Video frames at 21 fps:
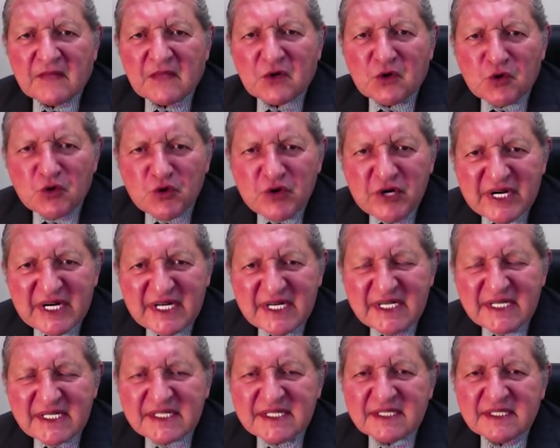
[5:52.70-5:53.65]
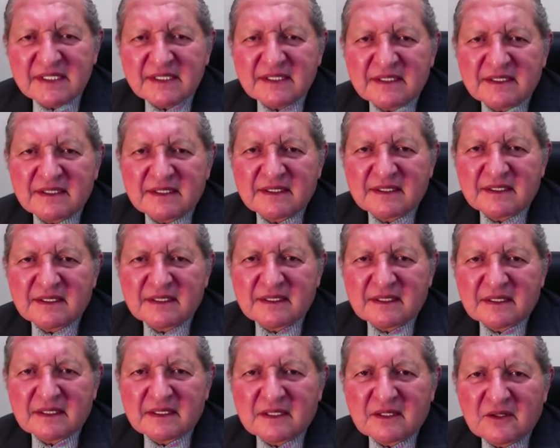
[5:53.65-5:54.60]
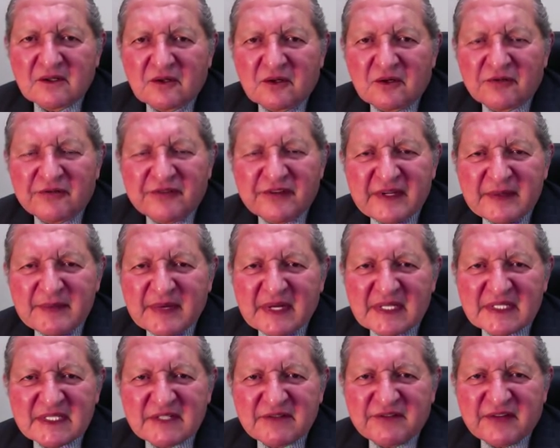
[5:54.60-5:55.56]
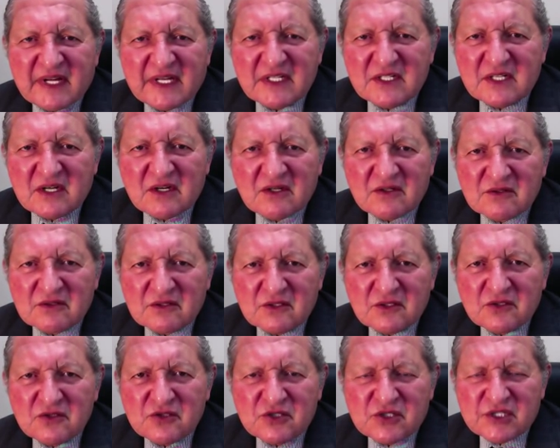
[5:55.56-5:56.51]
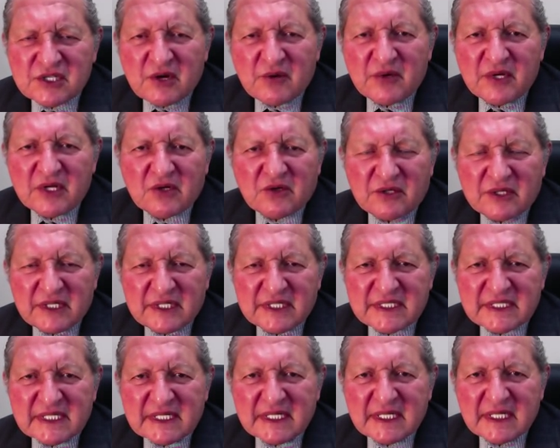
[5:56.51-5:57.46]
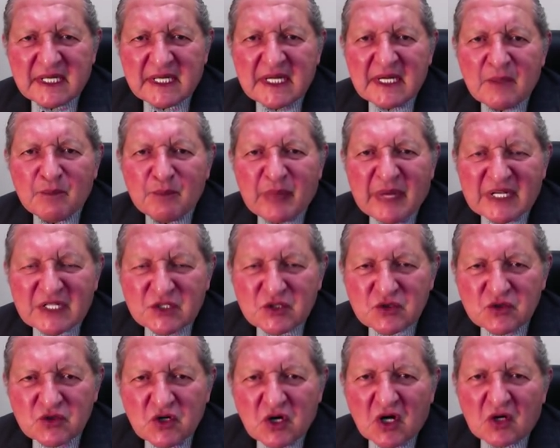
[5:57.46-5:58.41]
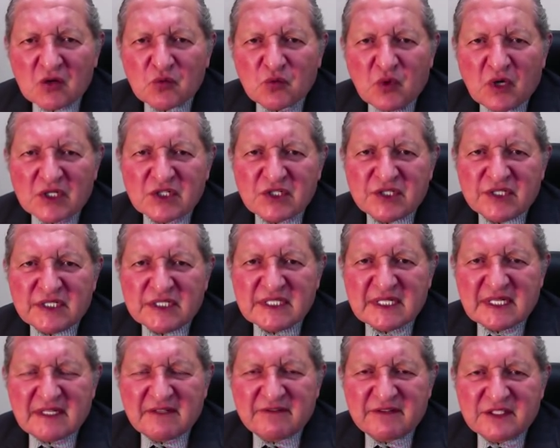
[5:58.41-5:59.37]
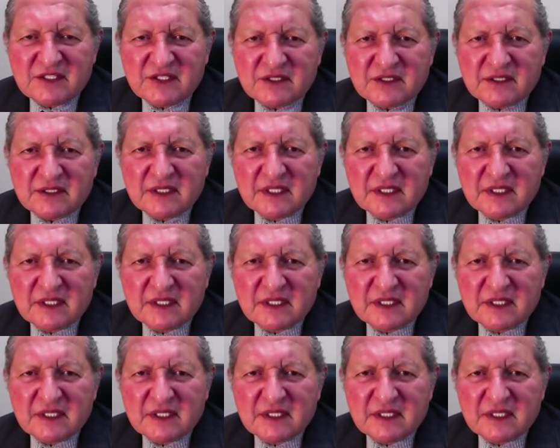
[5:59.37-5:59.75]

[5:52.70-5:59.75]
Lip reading: read, or females if they do sewing or knitting, but do not watch the television.